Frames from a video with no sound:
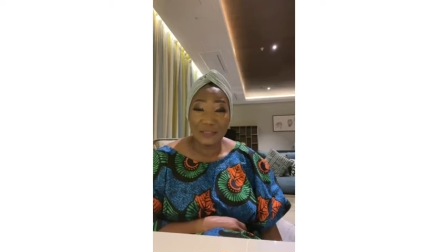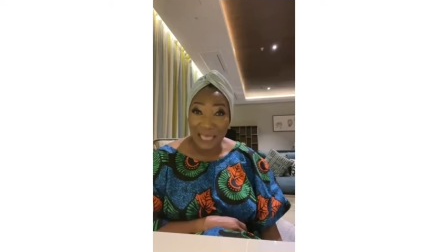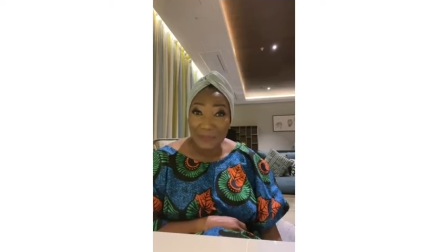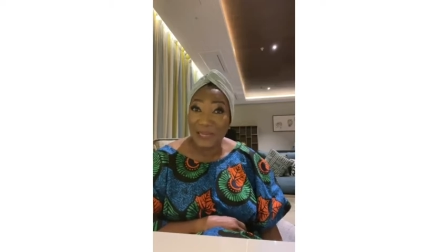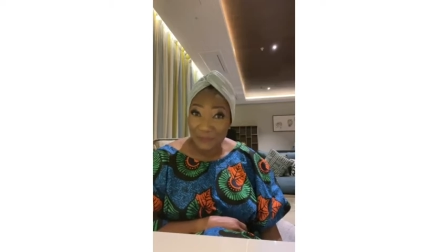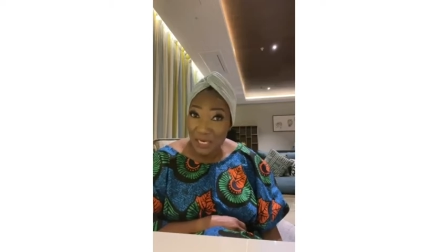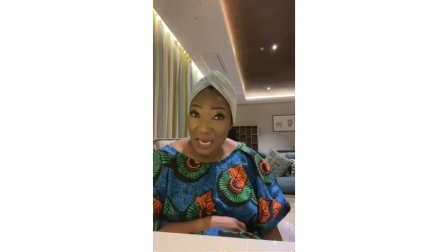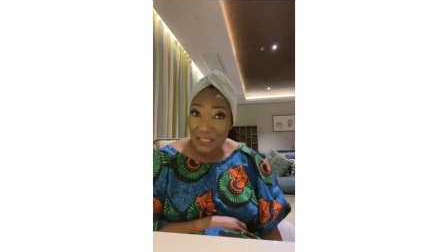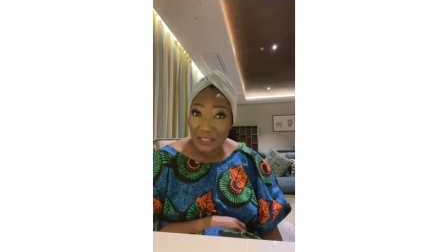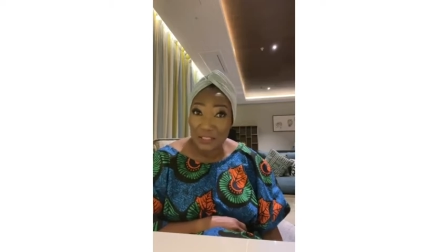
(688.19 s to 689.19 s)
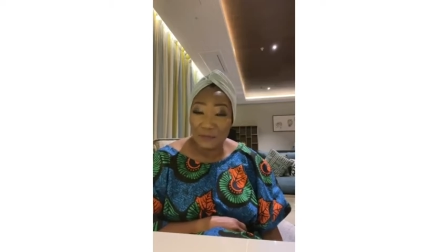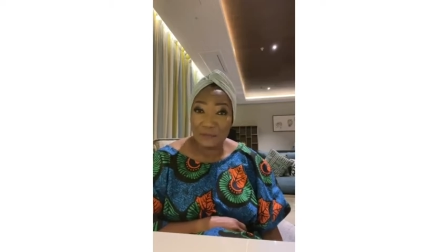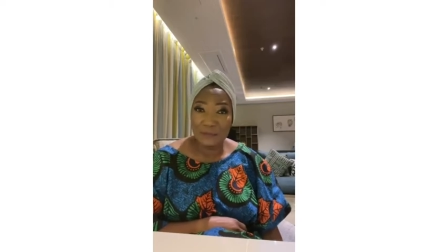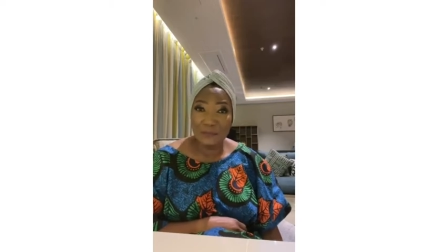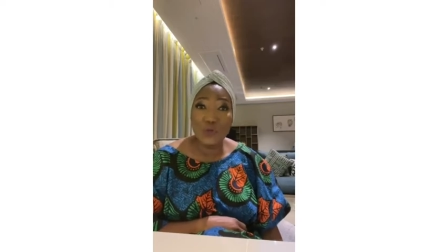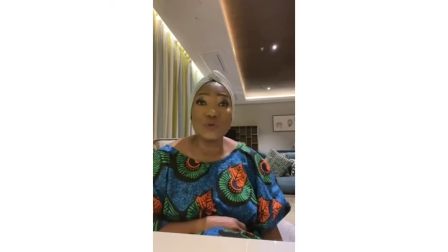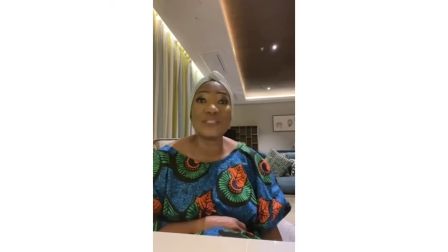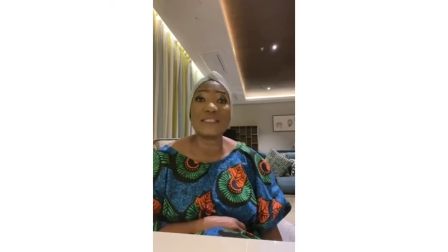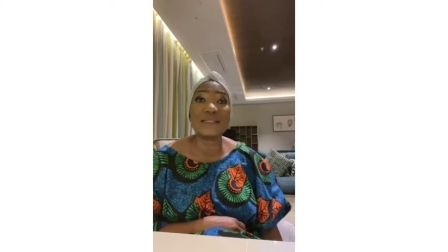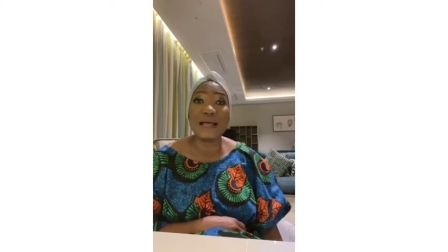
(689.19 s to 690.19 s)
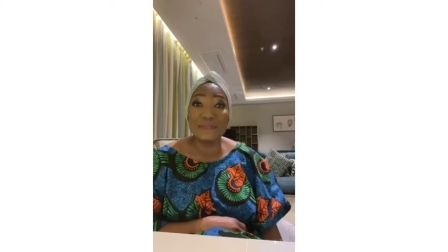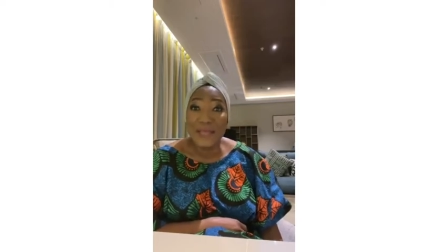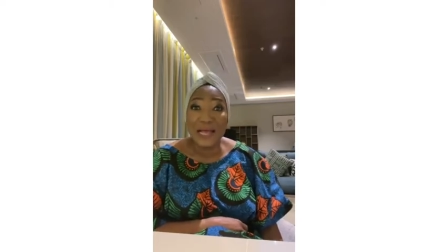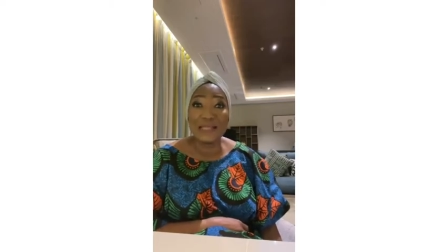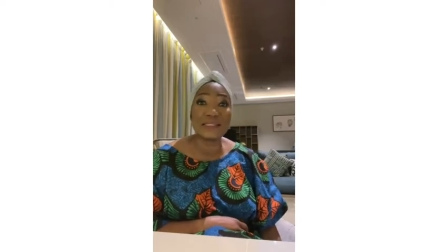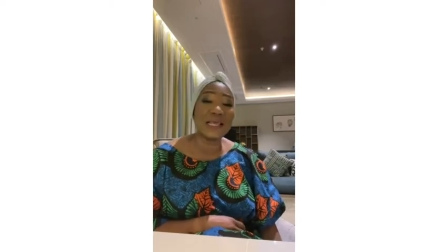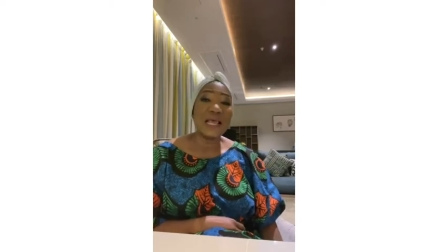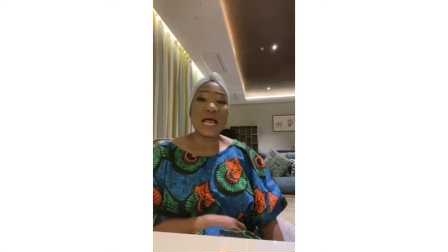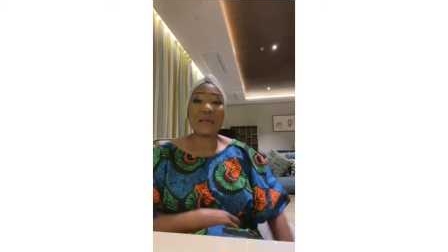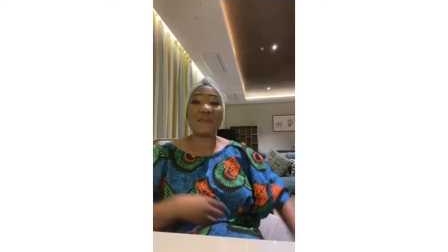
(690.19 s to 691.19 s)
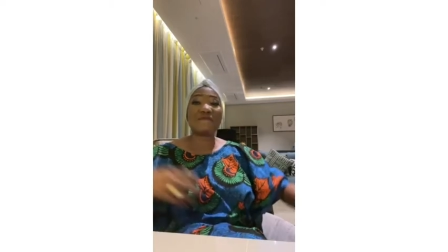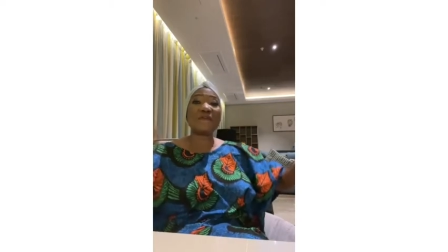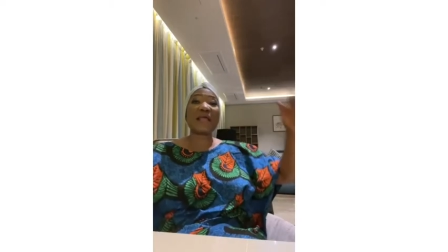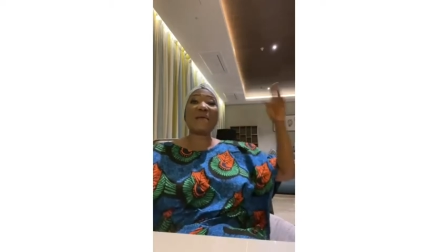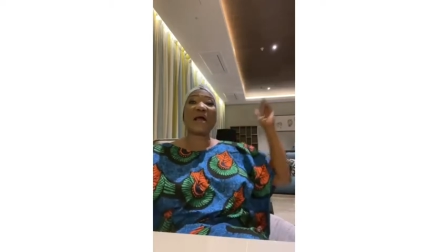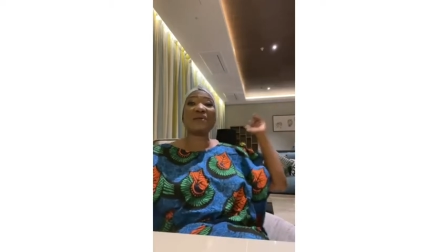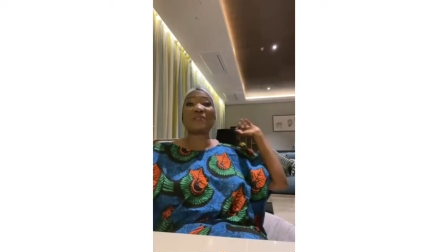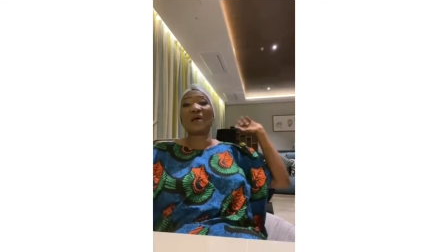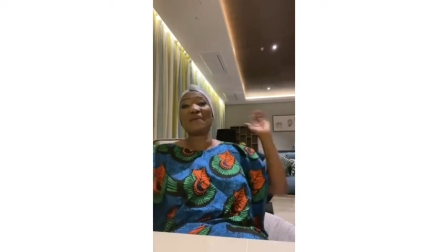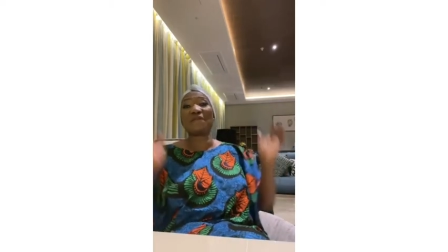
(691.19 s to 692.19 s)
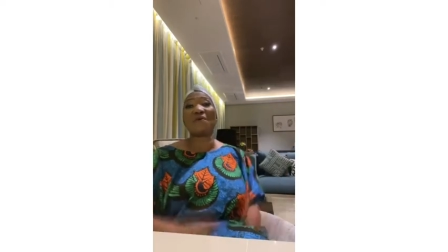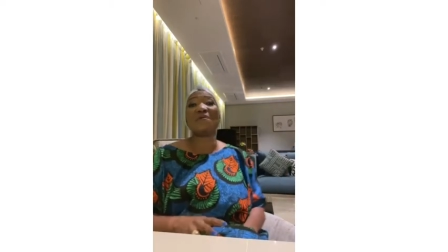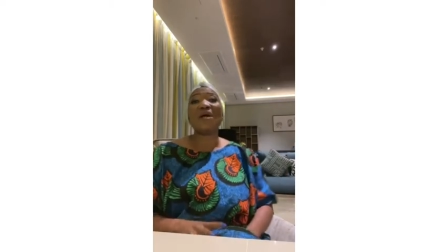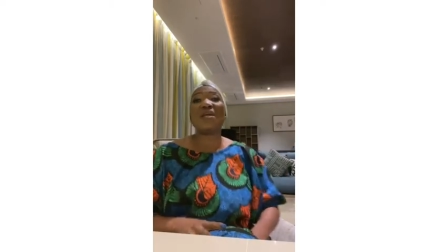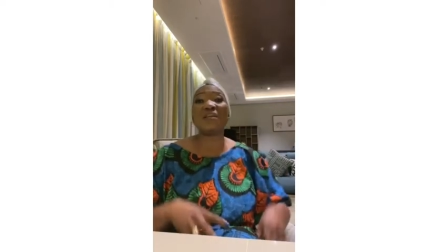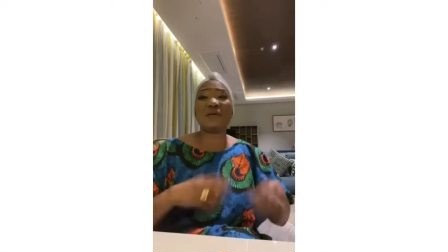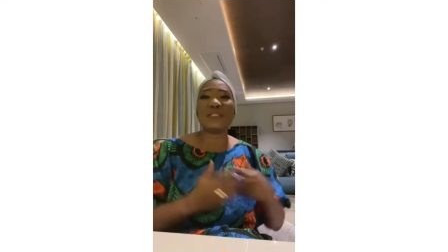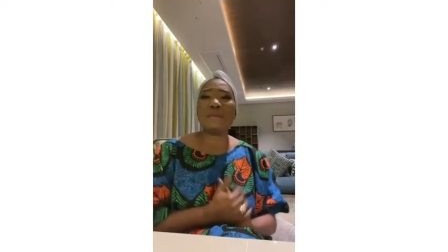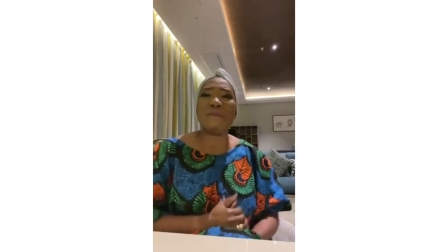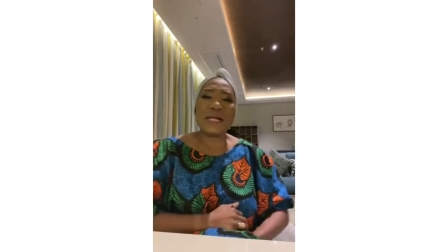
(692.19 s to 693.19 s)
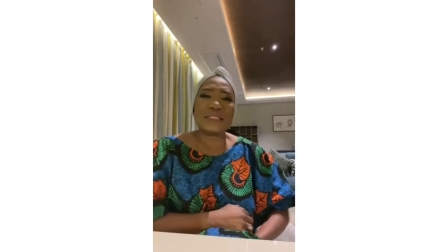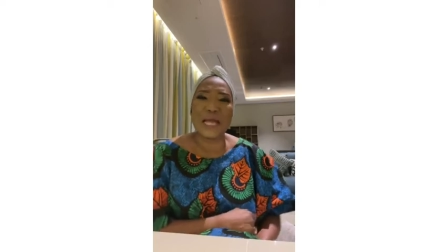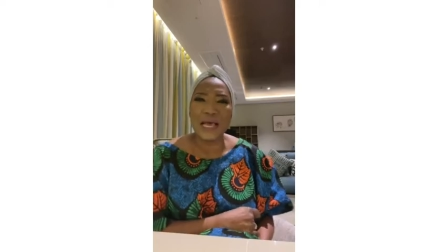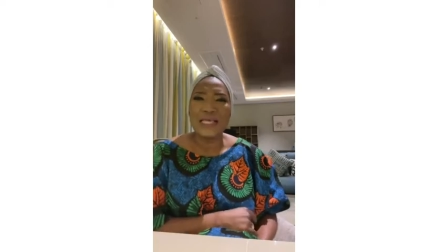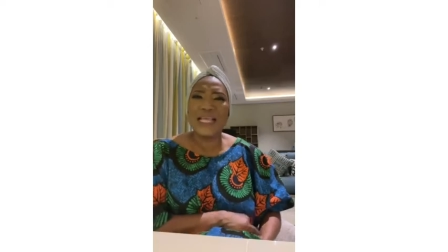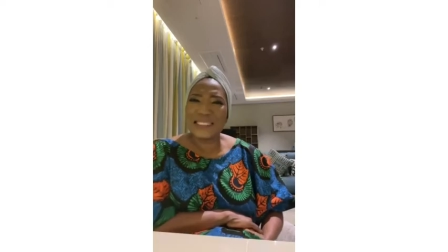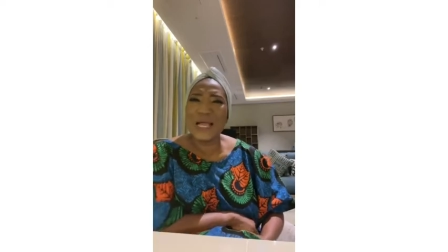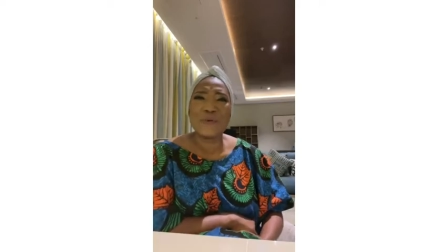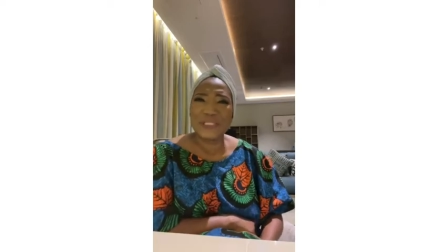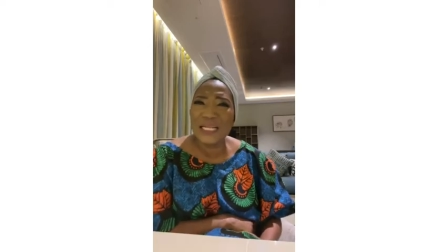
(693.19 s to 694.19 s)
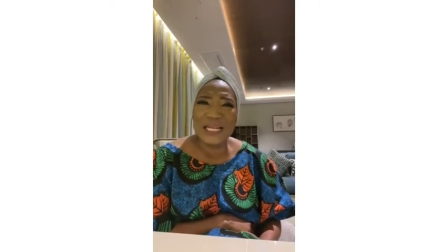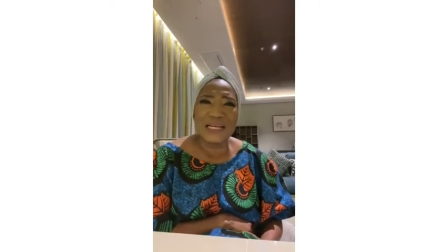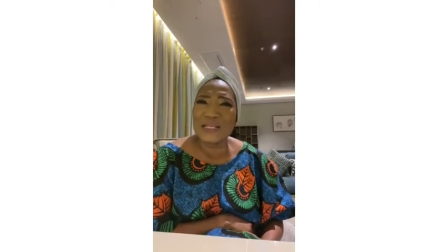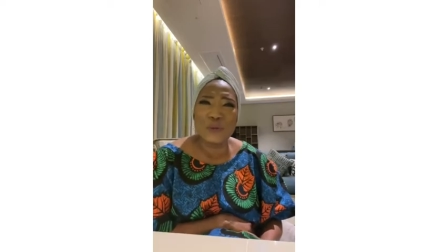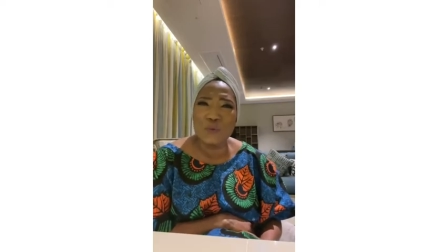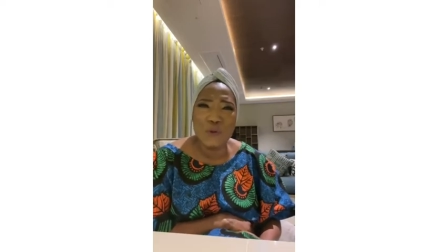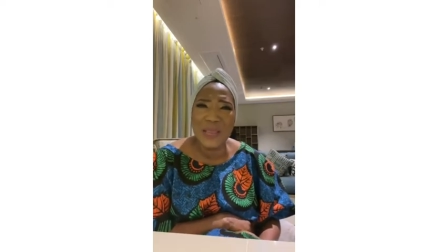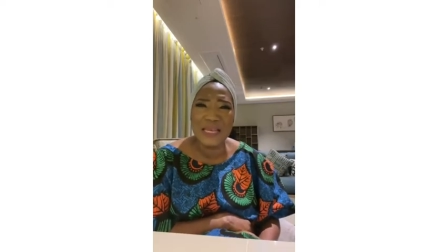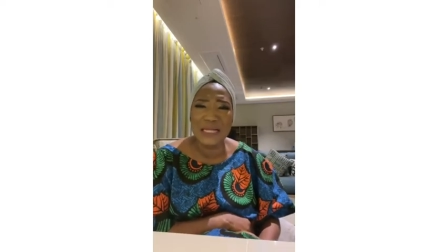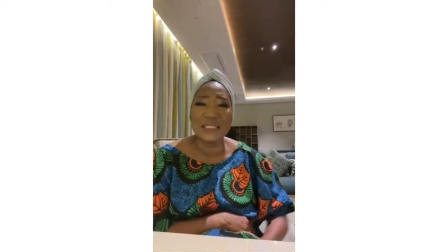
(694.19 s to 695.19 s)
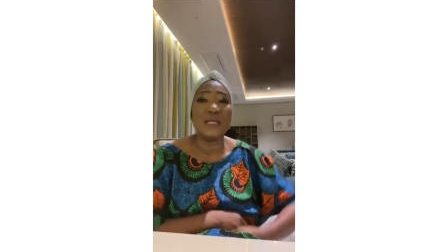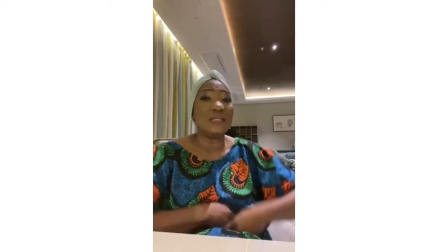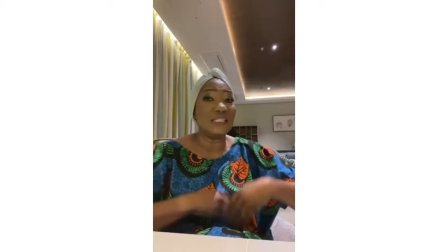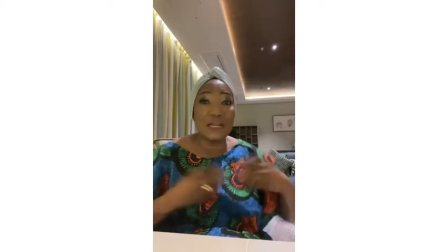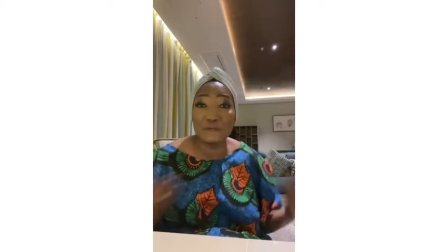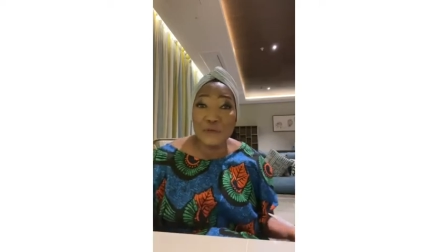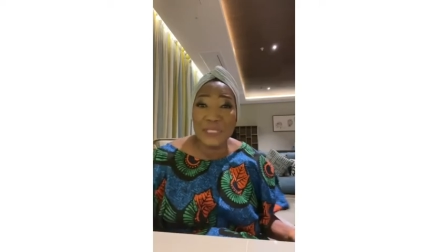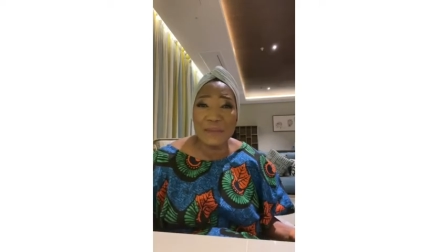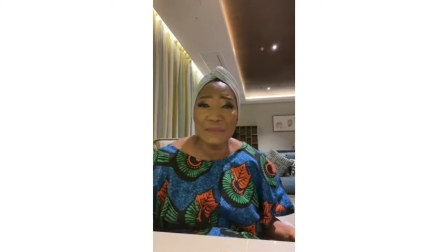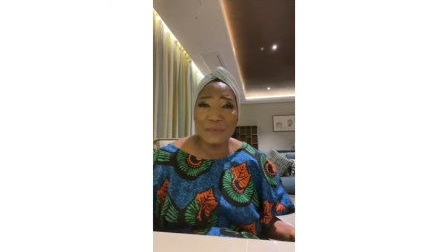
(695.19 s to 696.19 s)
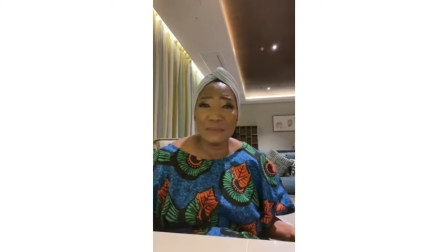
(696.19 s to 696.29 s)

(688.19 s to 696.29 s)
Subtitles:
Times have changed. Don't just sit down there and say, I'm a full-time housewife. Oh, it doesn't matter. Yes, I understand that there are some women that they are full-time